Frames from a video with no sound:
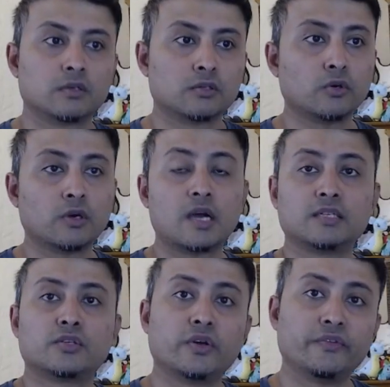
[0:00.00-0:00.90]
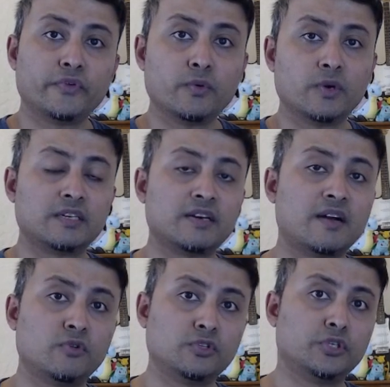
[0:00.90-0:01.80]
So guys, so if you want to
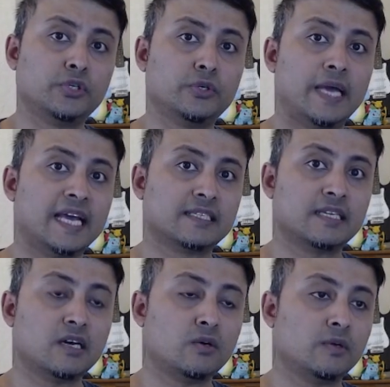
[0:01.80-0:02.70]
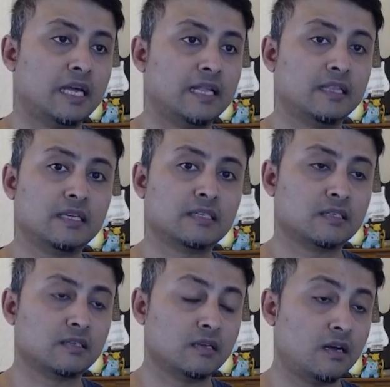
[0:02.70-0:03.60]
travel to Excel, and
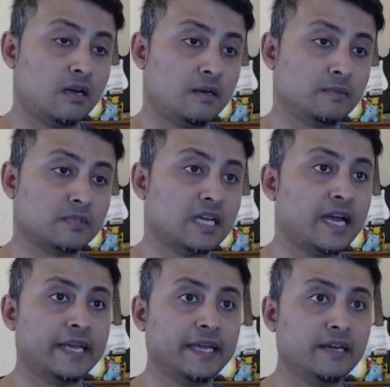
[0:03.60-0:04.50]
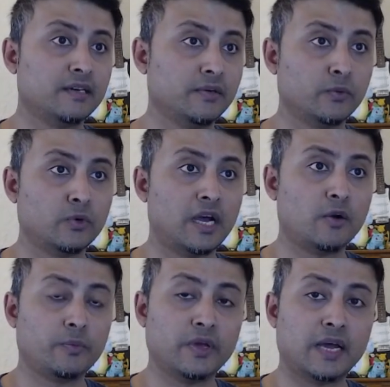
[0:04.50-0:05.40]
this site here will
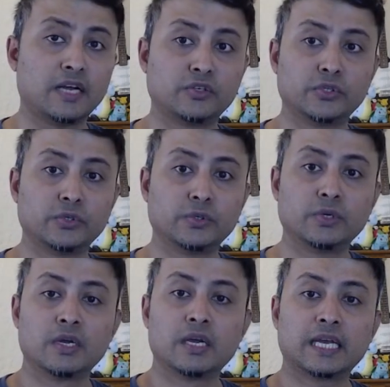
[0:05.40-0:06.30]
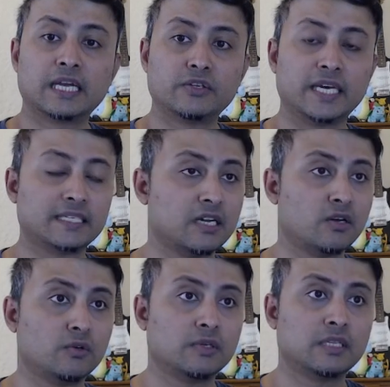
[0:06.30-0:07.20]
help you how to get to
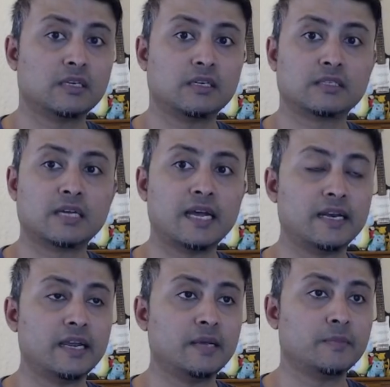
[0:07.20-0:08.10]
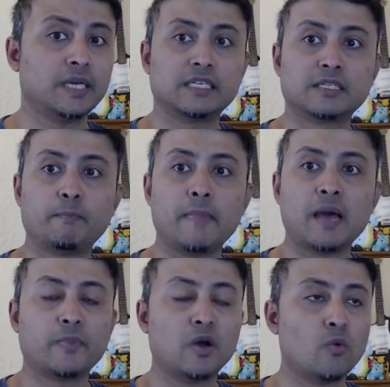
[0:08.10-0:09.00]
Excel. The site name is
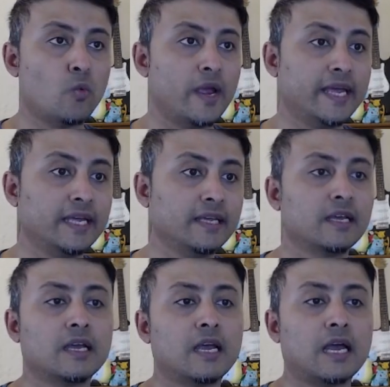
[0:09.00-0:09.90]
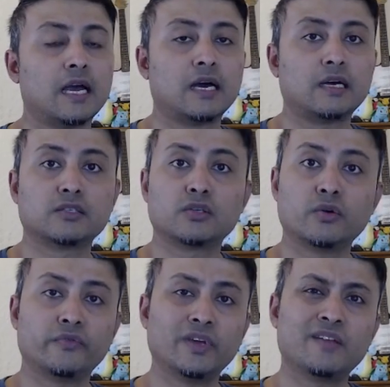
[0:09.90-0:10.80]
Mapway. So
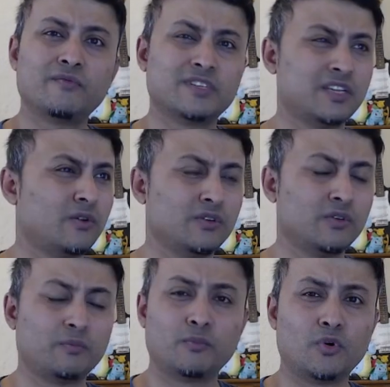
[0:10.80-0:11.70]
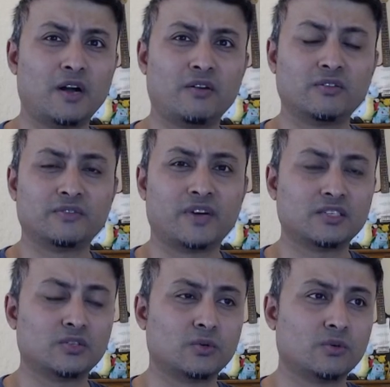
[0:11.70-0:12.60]
if you can visit on your mobile
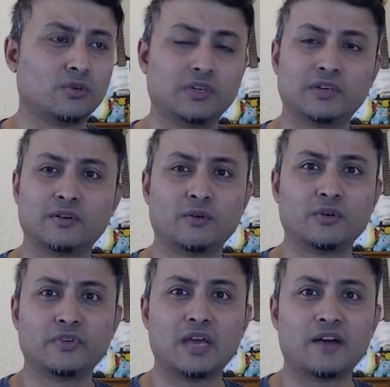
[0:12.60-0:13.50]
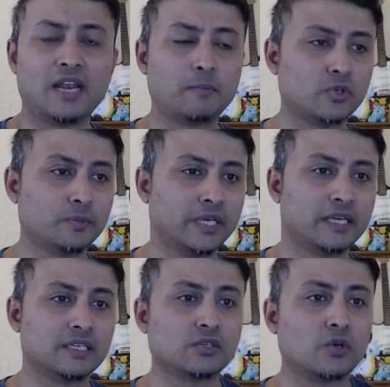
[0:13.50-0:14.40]
device, or if you have a laptop, you
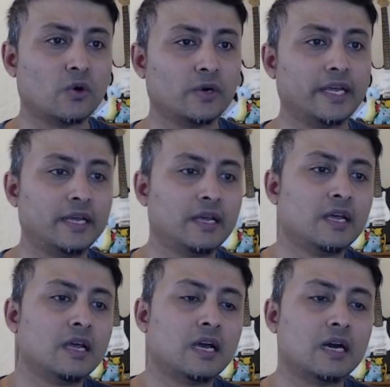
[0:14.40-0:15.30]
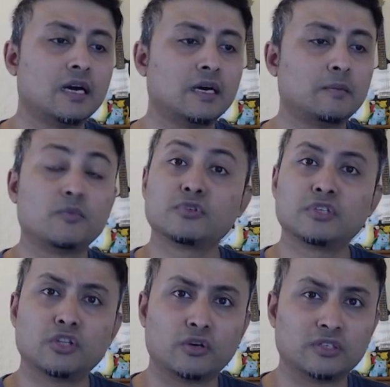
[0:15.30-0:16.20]
can just go on it. Most
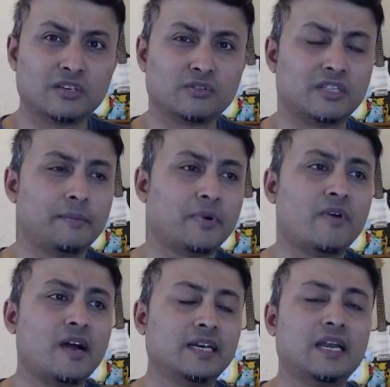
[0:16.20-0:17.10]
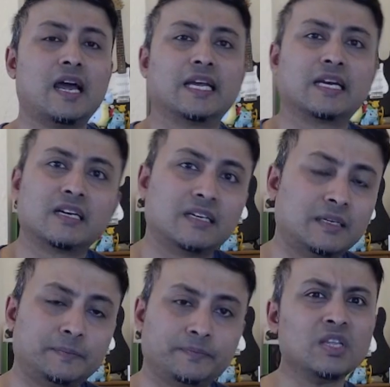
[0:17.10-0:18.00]
of the hotels, they provide like
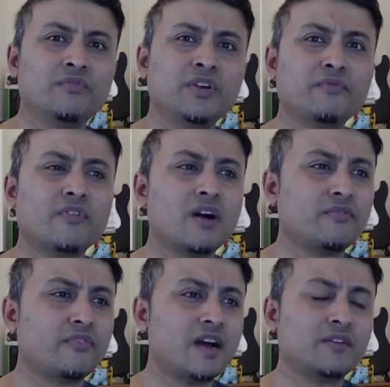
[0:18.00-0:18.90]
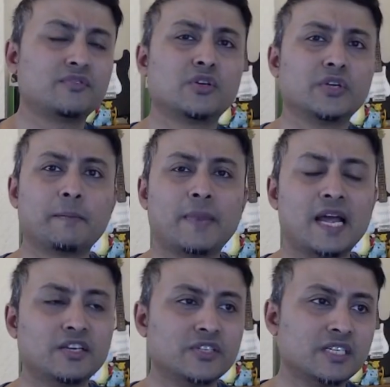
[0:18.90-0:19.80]
free Wi-Fi, so you can
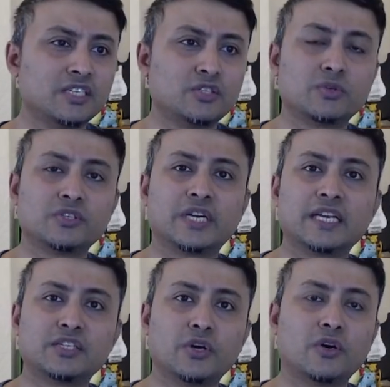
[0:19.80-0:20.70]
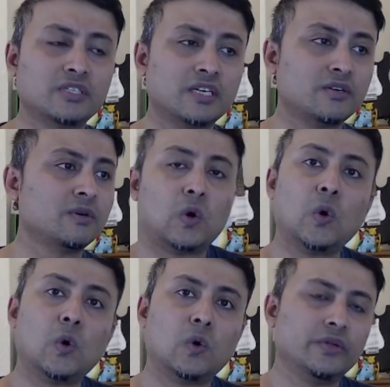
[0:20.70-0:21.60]
plan your journeys once you get to your hotel,
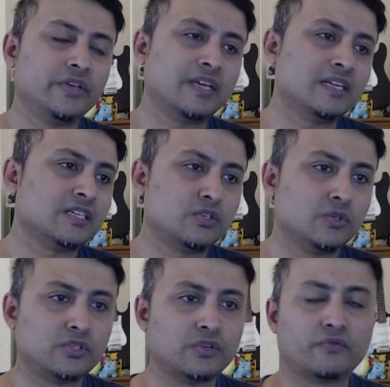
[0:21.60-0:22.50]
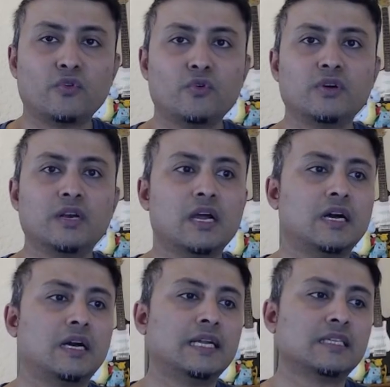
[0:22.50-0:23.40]
or you can just use your phone
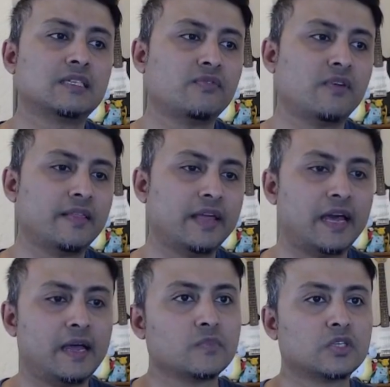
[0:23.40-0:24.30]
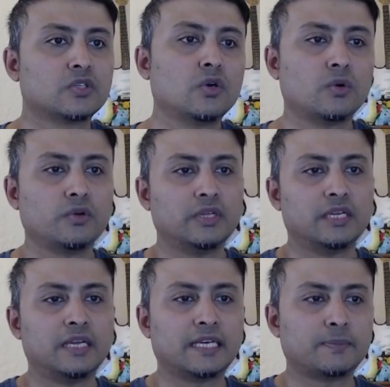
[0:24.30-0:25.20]
and stuff like that. So
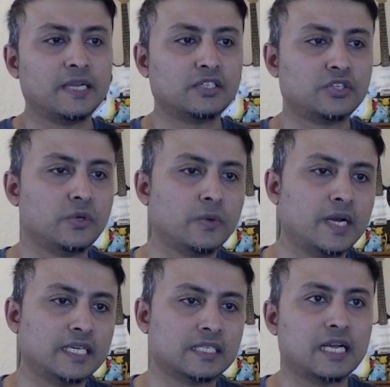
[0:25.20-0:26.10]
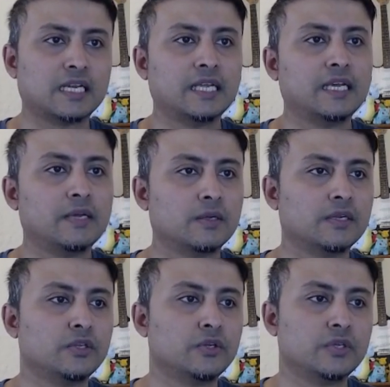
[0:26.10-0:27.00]
it explains to you what exactly
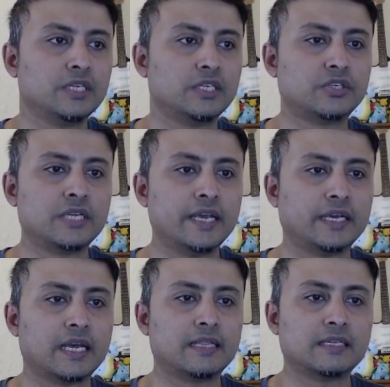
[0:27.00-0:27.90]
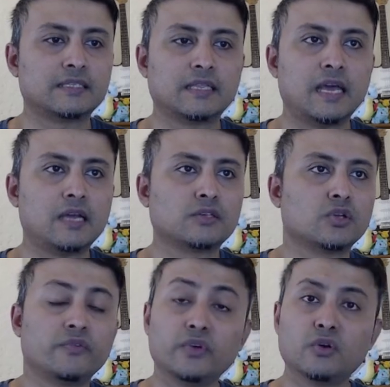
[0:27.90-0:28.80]
you need to take and this and that. So
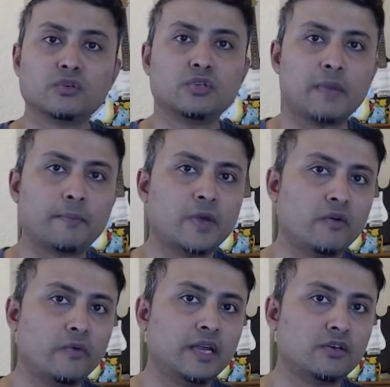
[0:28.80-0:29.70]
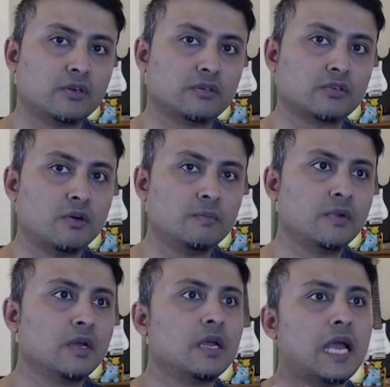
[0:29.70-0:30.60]
if you go to mapaway.com,
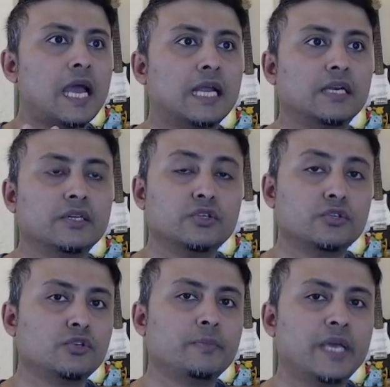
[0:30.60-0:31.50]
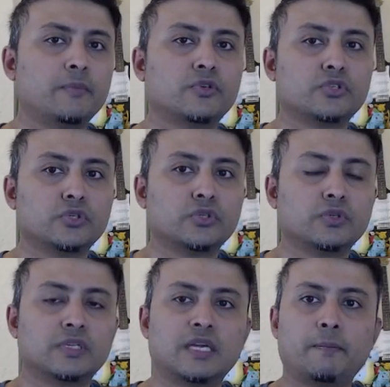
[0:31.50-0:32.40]
and you should be able to
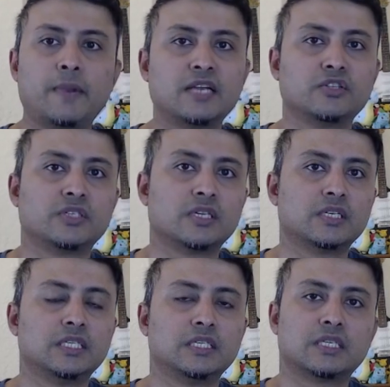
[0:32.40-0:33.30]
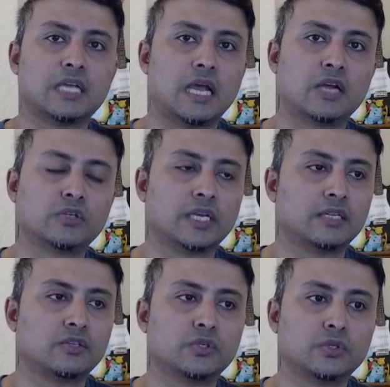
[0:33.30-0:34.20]
plan your journeys, how to
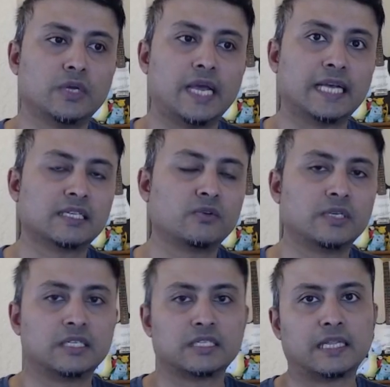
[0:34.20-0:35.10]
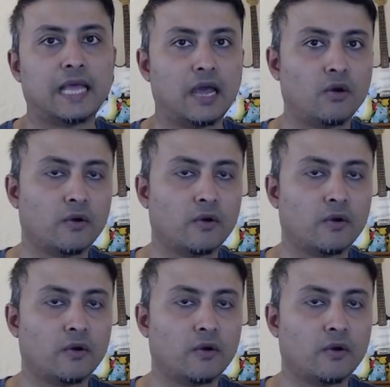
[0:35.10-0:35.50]
get to Excel and this and that. All